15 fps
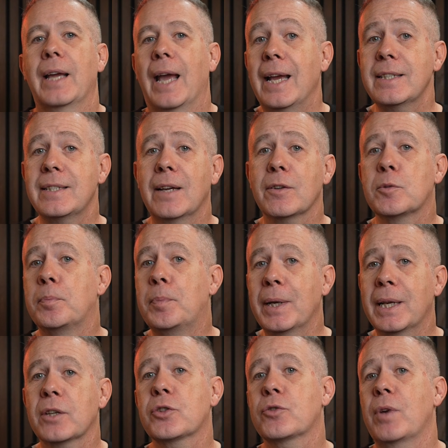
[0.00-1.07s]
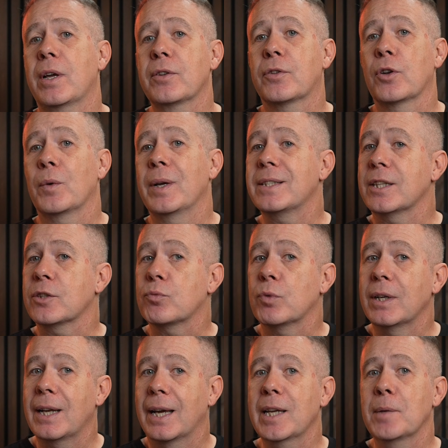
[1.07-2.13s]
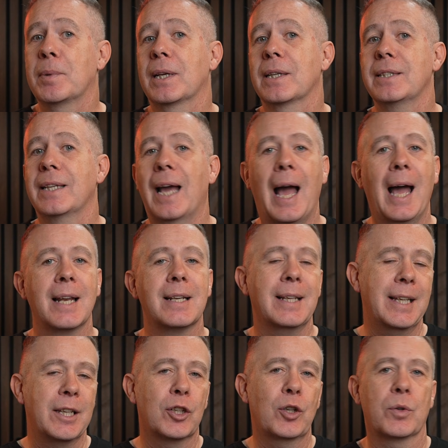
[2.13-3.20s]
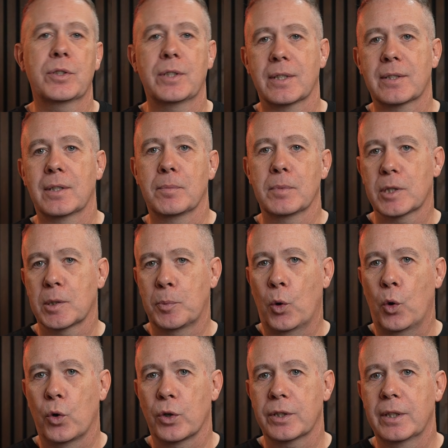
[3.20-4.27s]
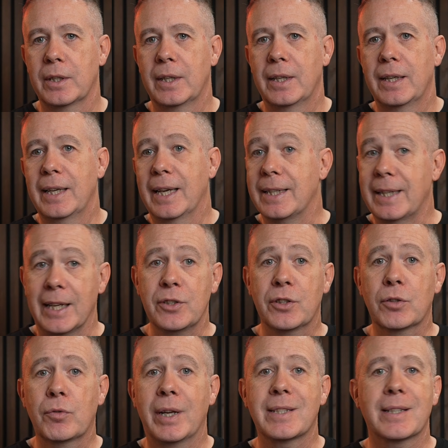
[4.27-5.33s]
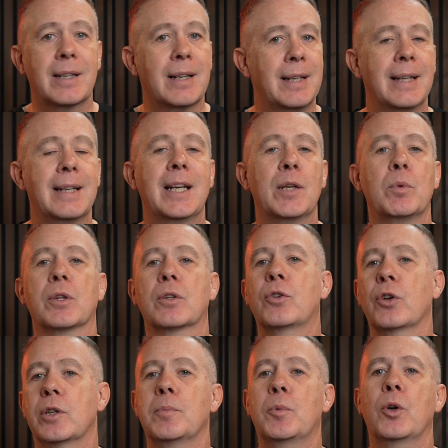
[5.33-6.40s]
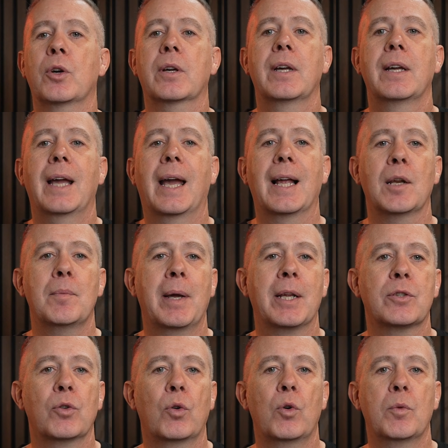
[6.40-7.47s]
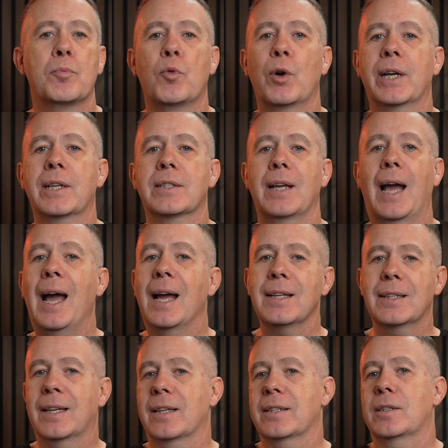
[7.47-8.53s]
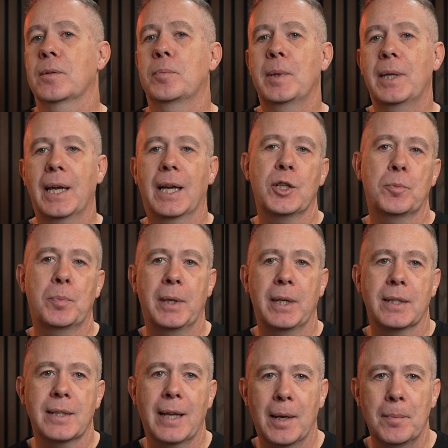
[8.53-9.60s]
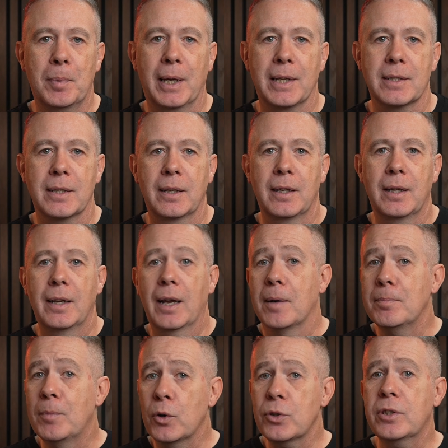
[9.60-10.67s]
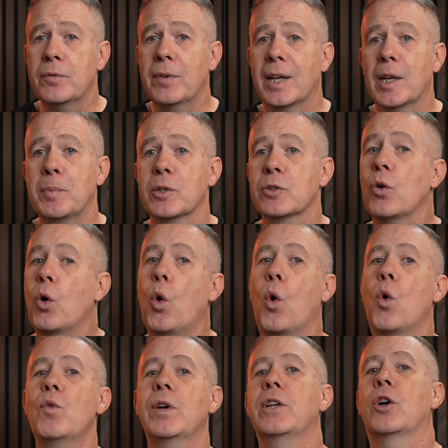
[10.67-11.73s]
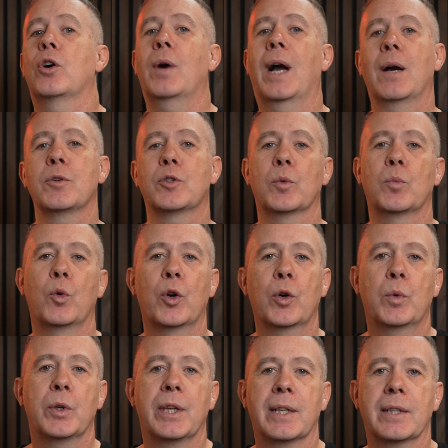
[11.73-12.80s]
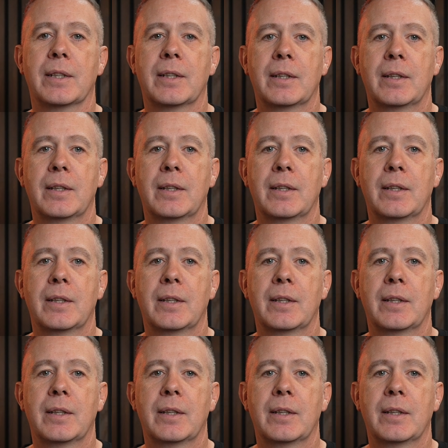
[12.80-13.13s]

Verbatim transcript: ACF's biggest strength, though, is its reliability and ecosystem support. It integrates cleanly with Gutenberg, Elementor, Bricks, and custom PHP templates, and most developers already know how to work with it.